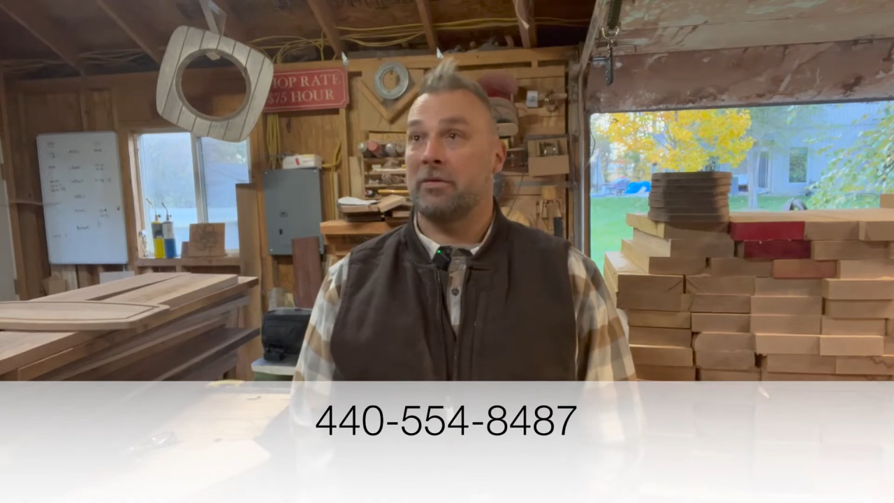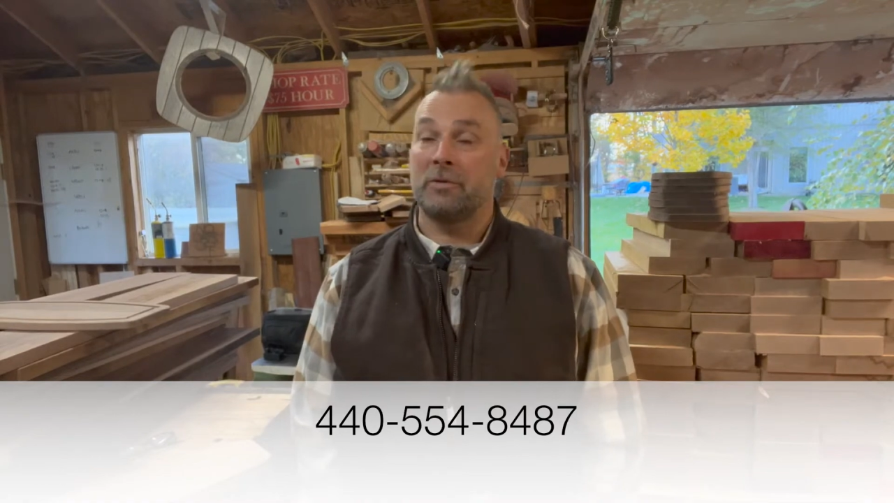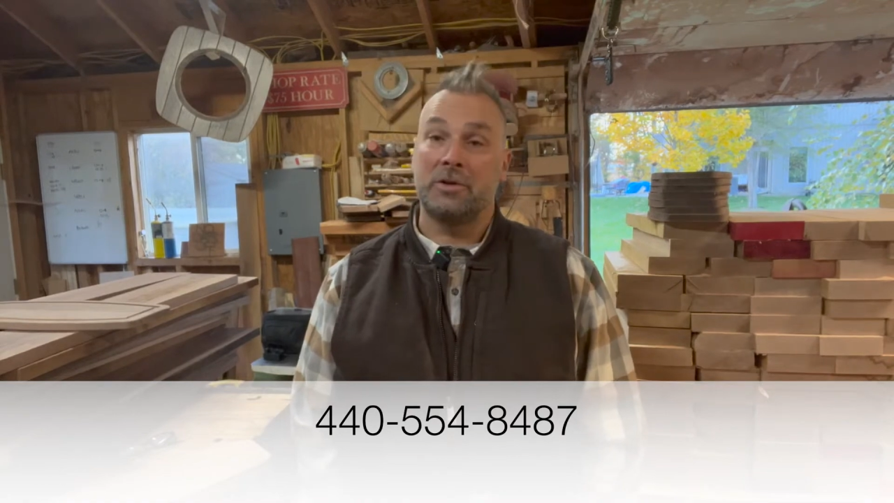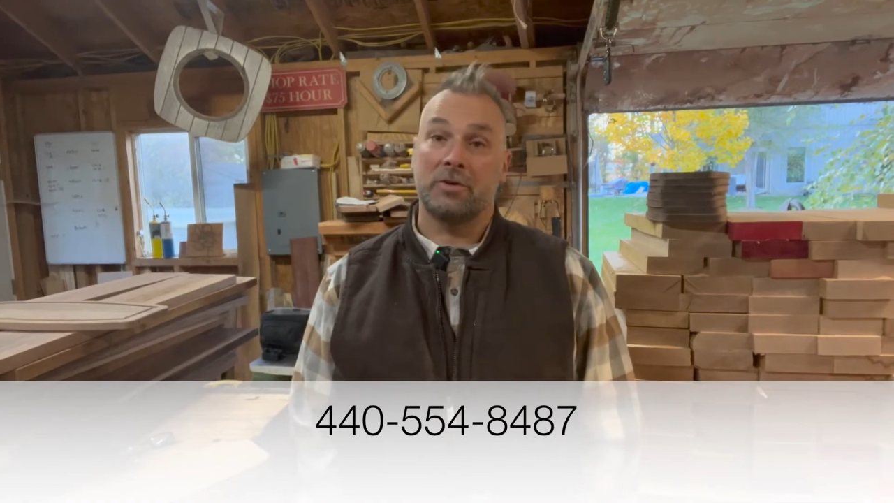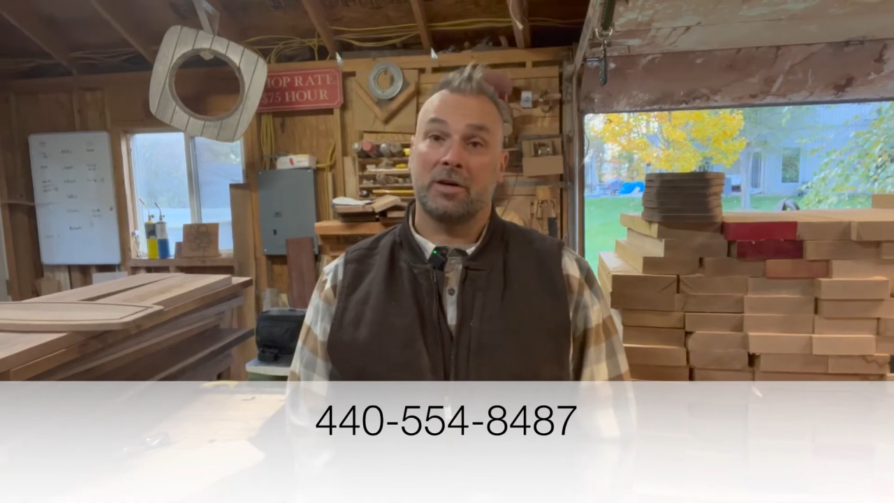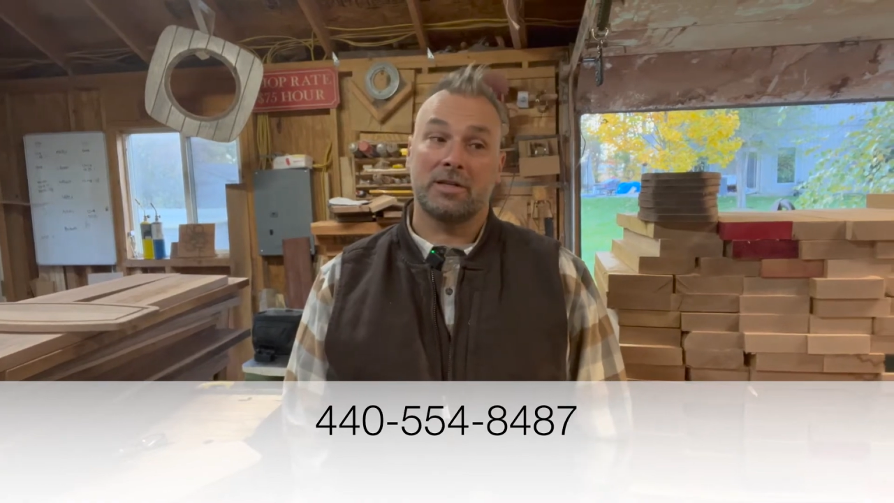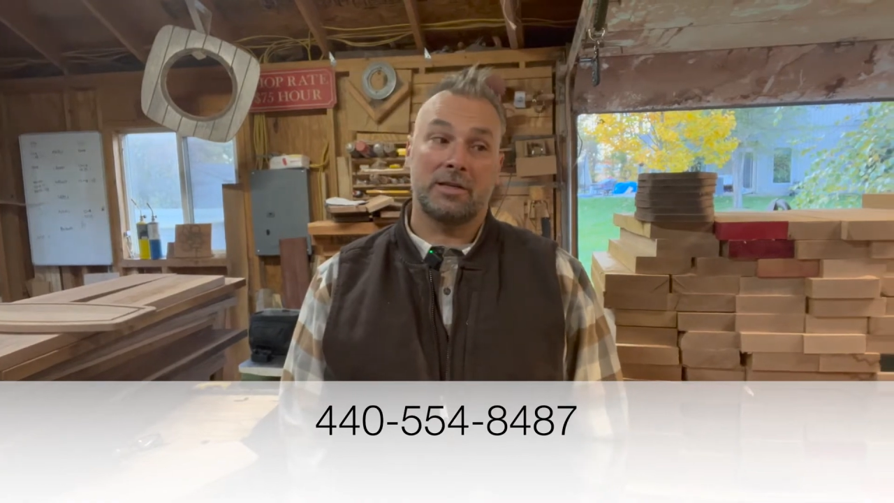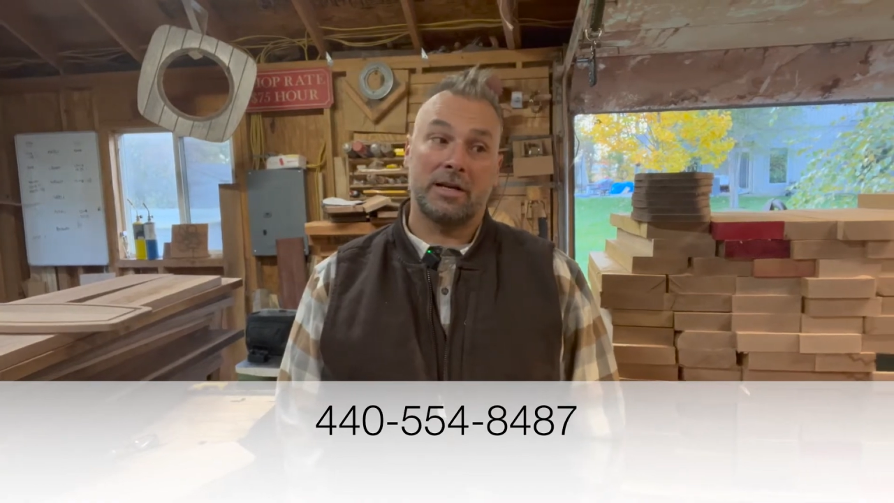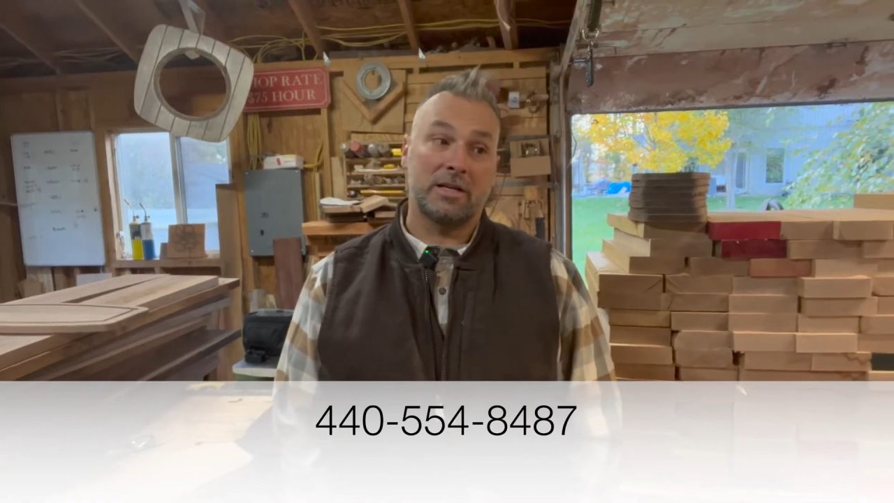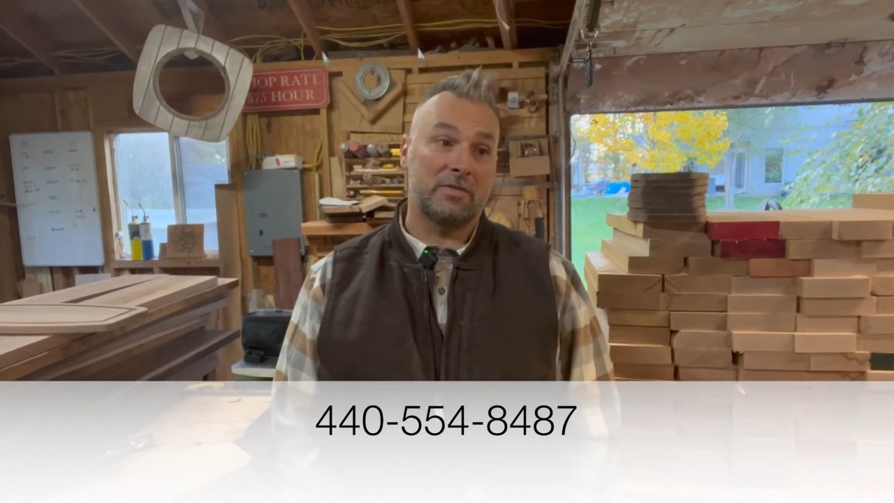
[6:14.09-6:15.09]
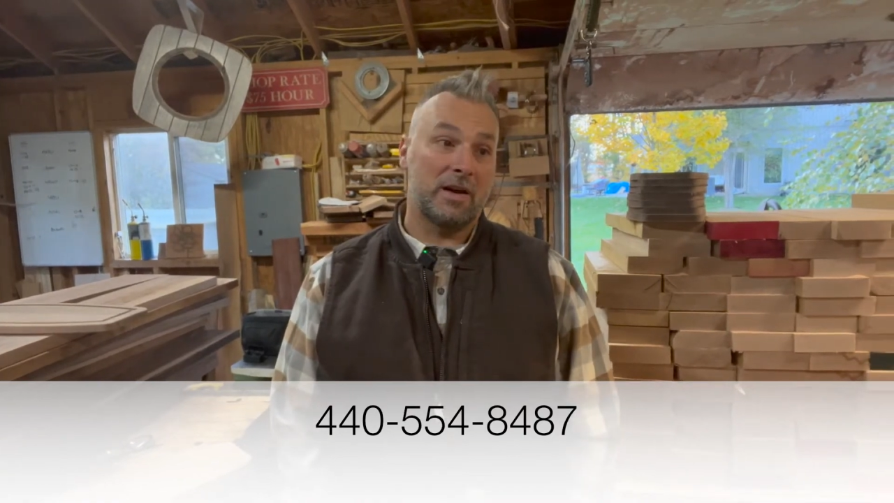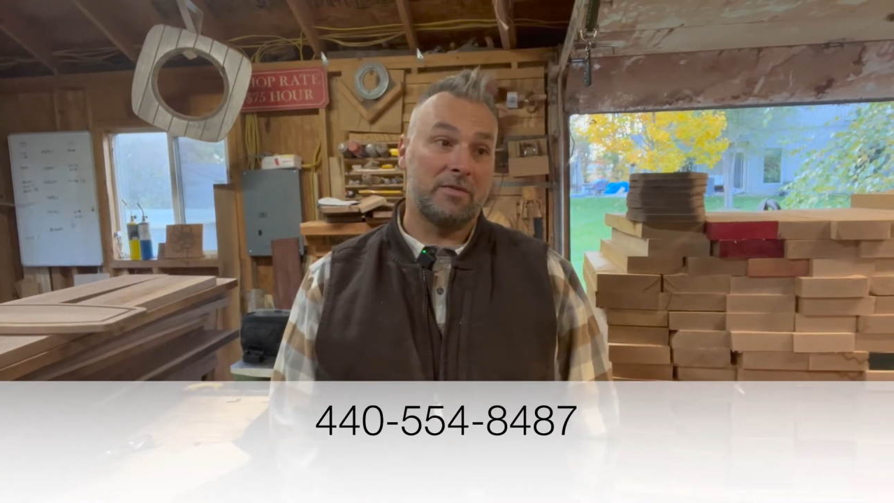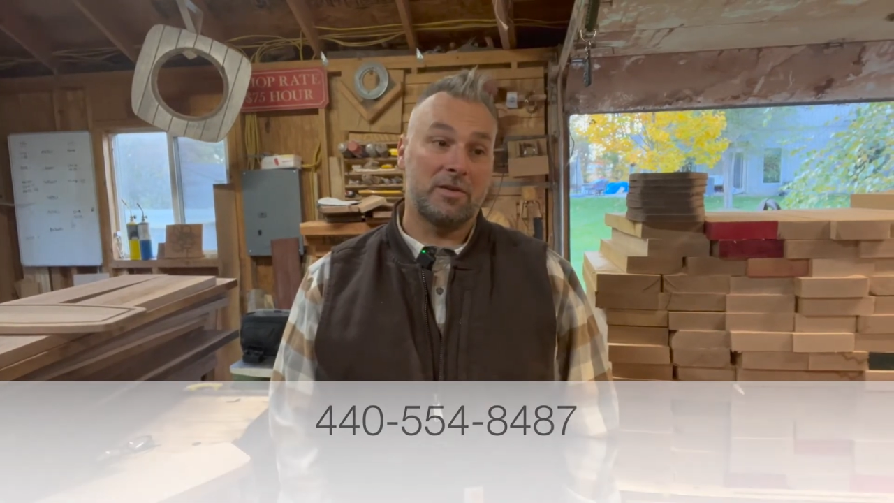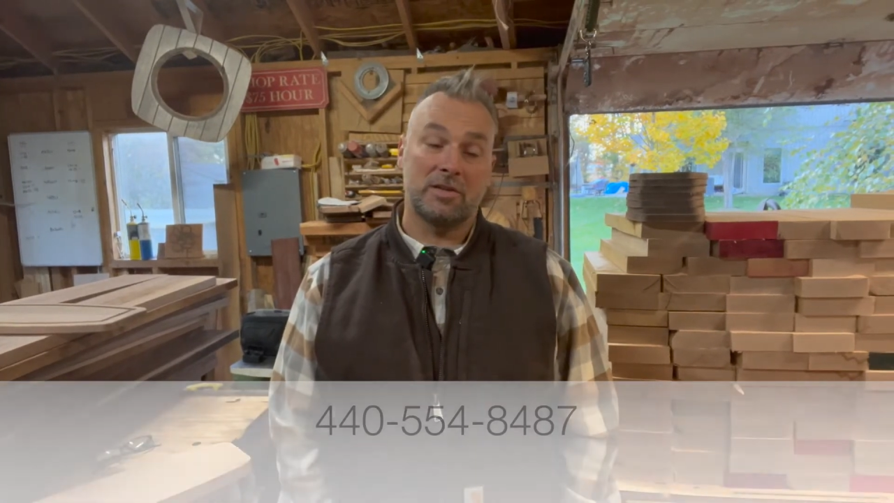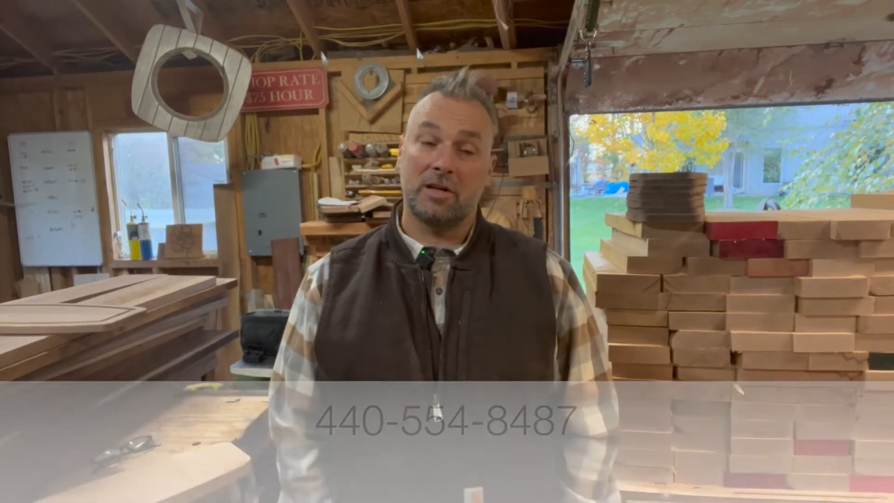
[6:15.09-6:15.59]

3 trucks in the last 5 years,